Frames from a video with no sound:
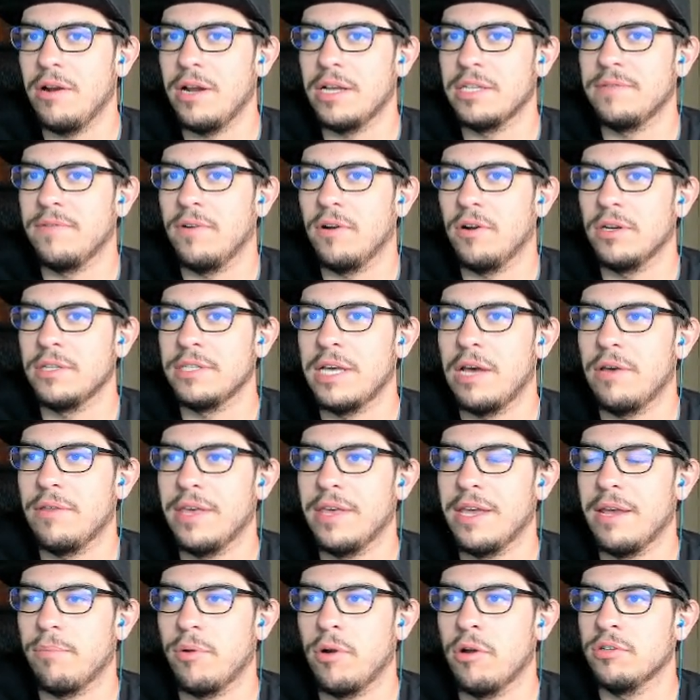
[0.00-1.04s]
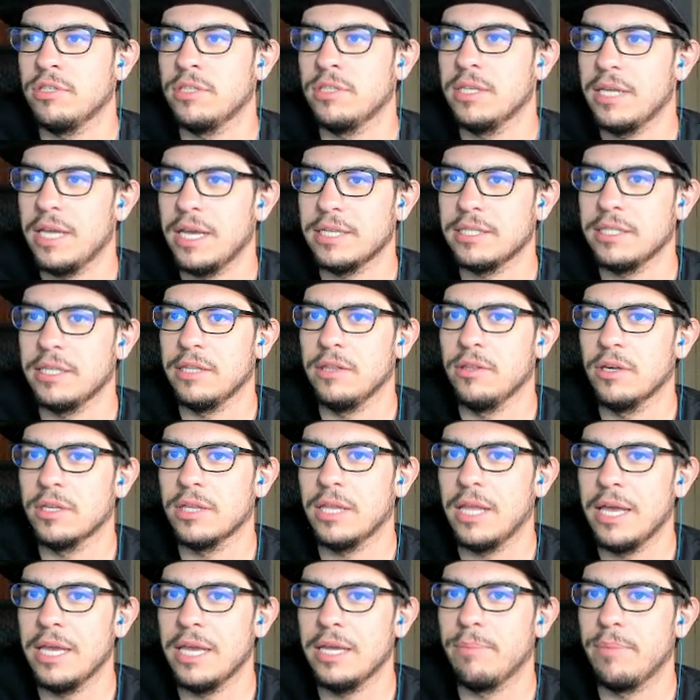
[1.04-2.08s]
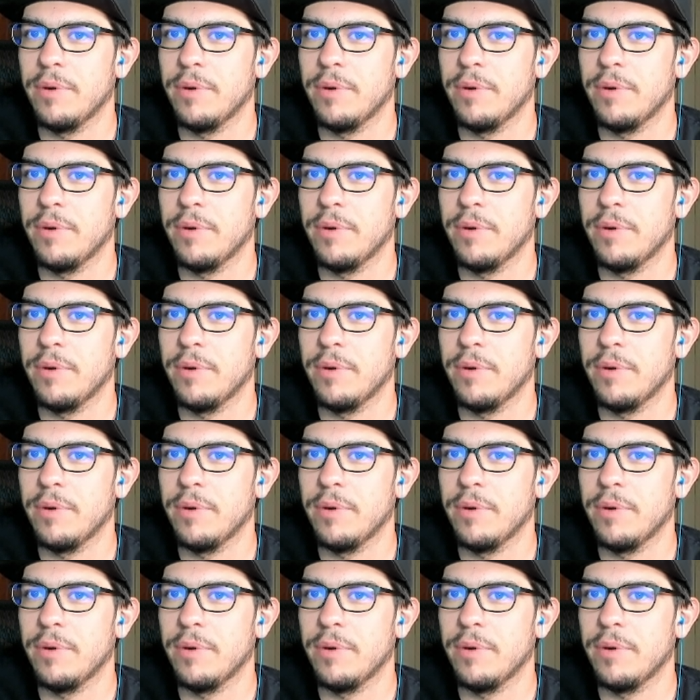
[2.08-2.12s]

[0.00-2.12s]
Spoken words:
as far as how they approach the decks, it looked like.